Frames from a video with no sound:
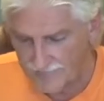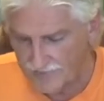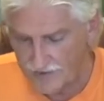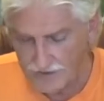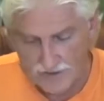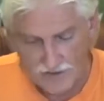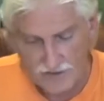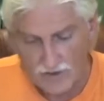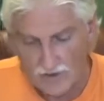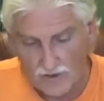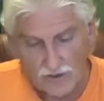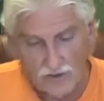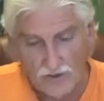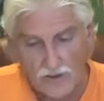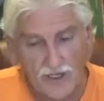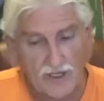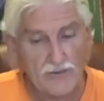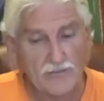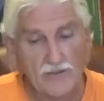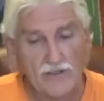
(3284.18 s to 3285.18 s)
Just so
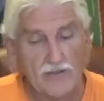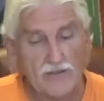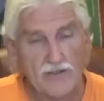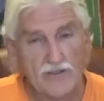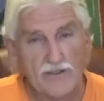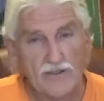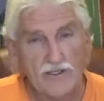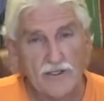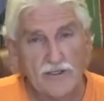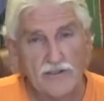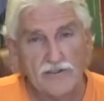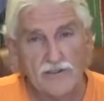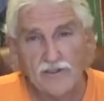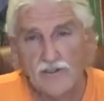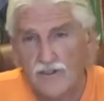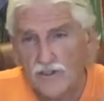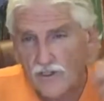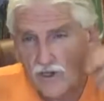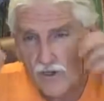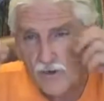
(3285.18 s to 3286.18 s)
incredible. So
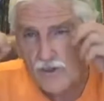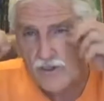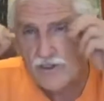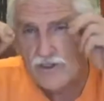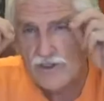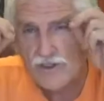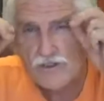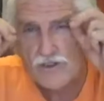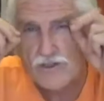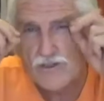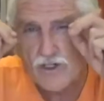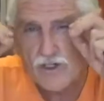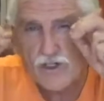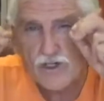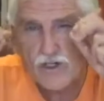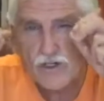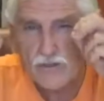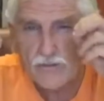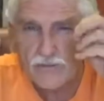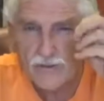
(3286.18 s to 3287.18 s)
you can always use
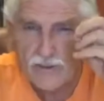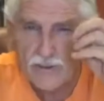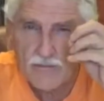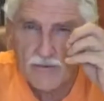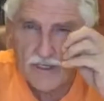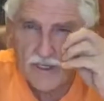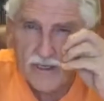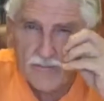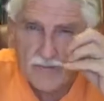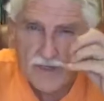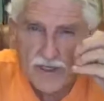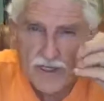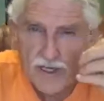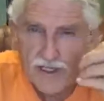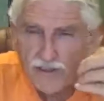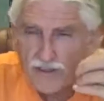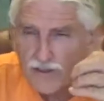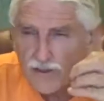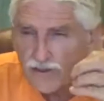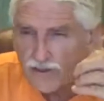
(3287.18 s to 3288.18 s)
herbs to
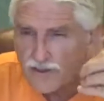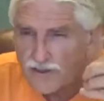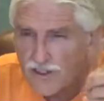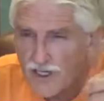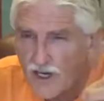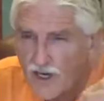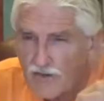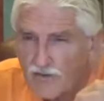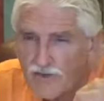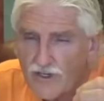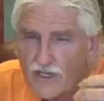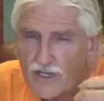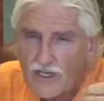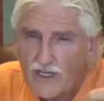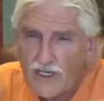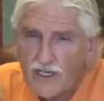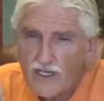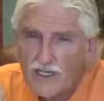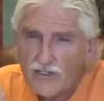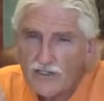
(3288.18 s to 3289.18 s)
manipulate yourself
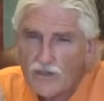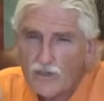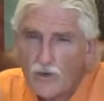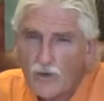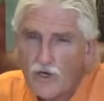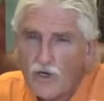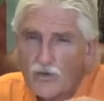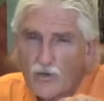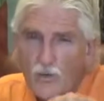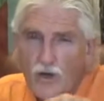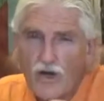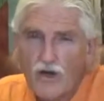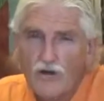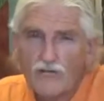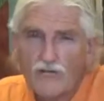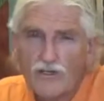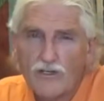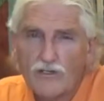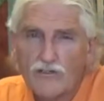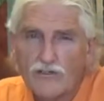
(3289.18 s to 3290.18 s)
in toward
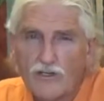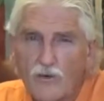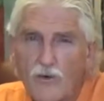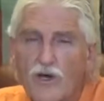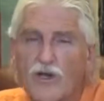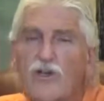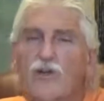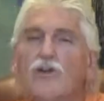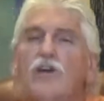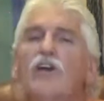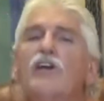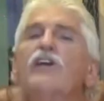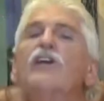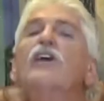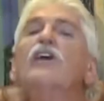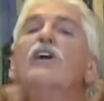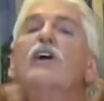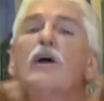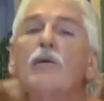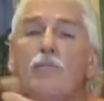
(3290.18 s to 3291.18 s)
Wellville to where you can
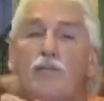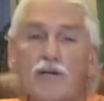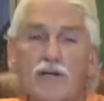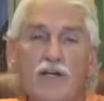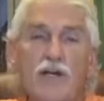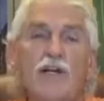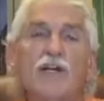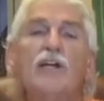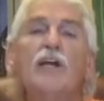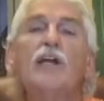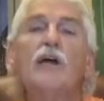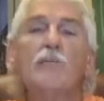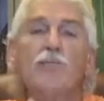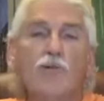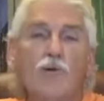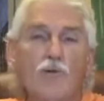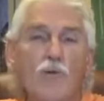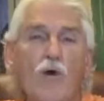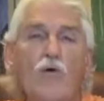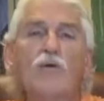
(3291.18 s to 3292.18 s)
kick up
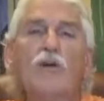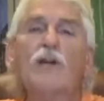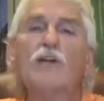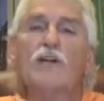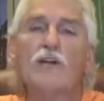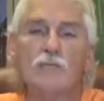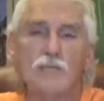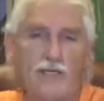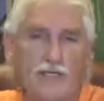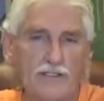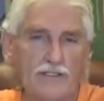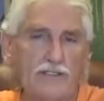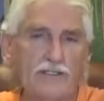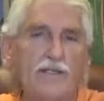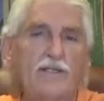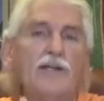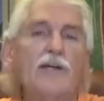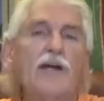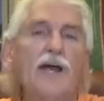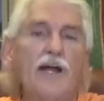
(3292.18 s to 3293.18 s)
the road a little bit
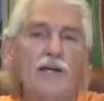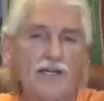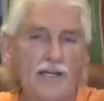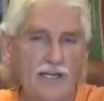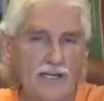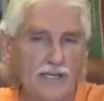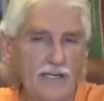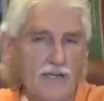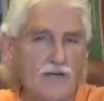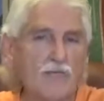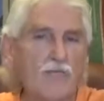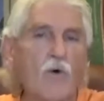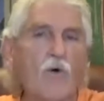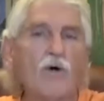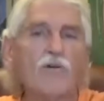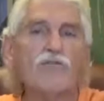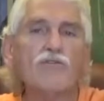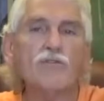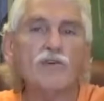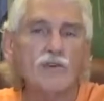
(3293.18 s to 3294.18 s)
and get into
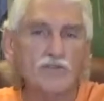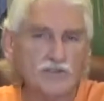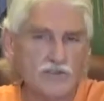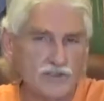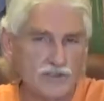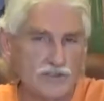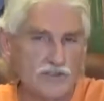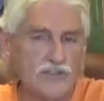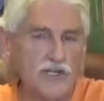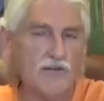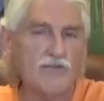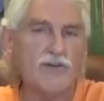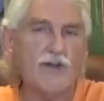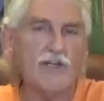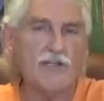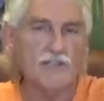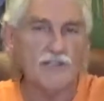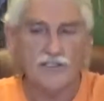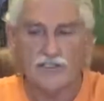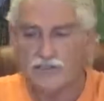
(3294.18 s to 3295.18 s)
more fruits and stuff
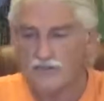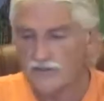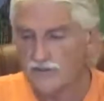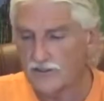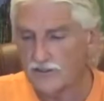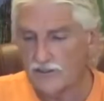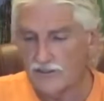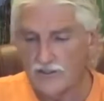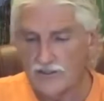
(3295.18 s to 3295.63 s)
like this.